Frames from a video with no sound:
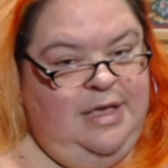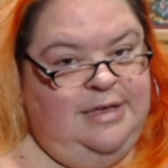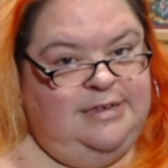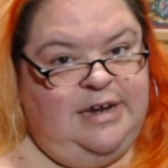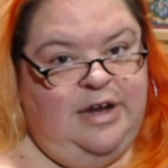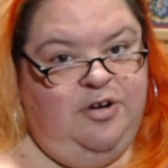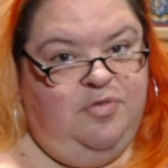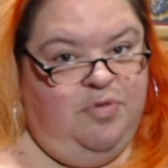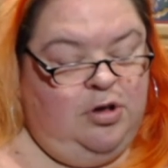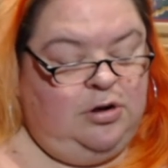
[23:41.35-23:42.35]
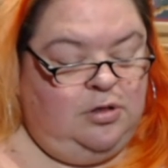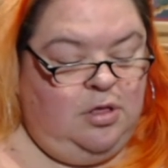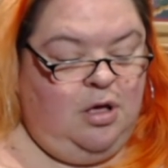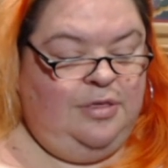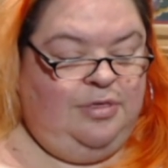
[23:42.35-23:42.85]
standard
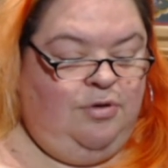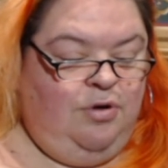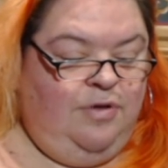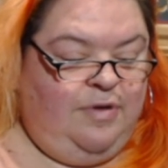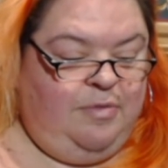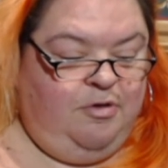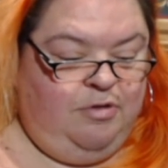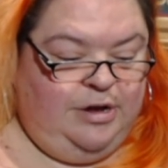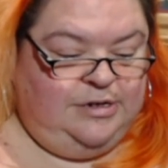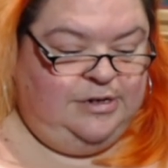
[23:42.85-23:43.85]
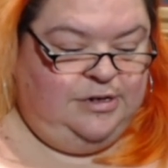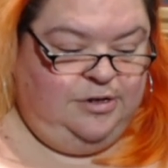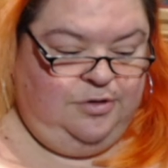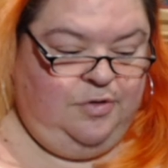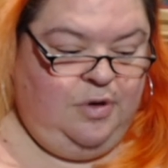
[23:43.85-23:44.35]
broadcloth or if I'm going to
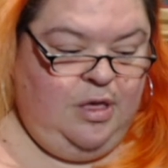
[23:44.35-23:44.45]
do